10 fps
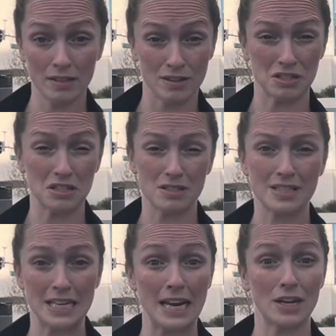There's
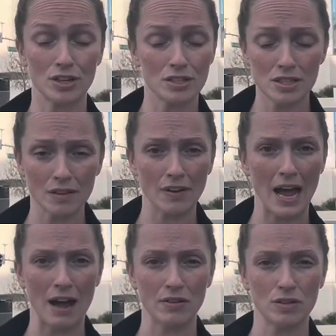standards of
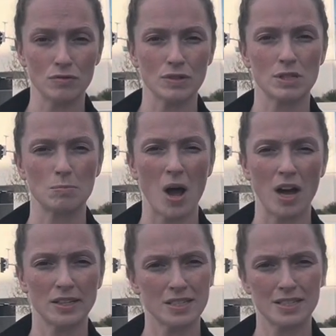how you
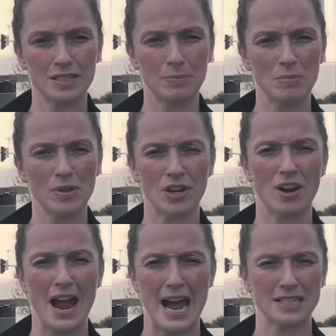respond to people that are
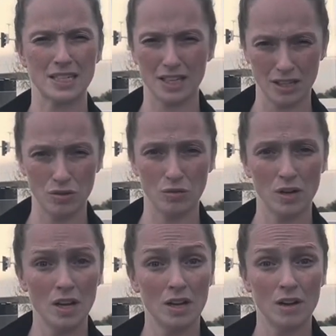asking you
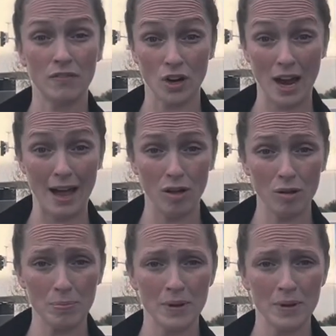for help.